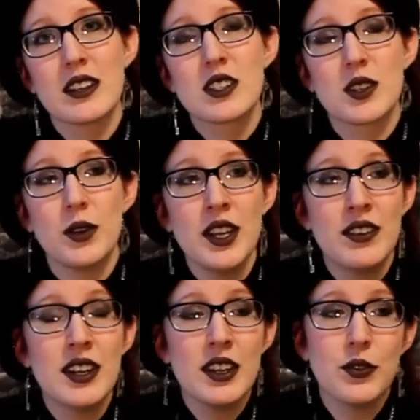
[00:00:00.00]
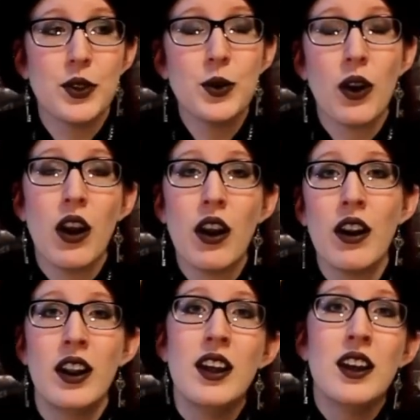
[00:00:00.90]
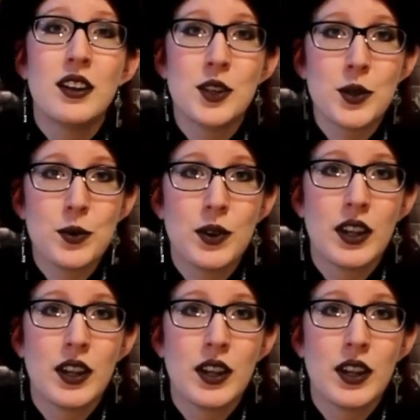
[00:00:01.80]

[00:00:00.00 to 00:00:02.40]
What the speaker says: So even if you are new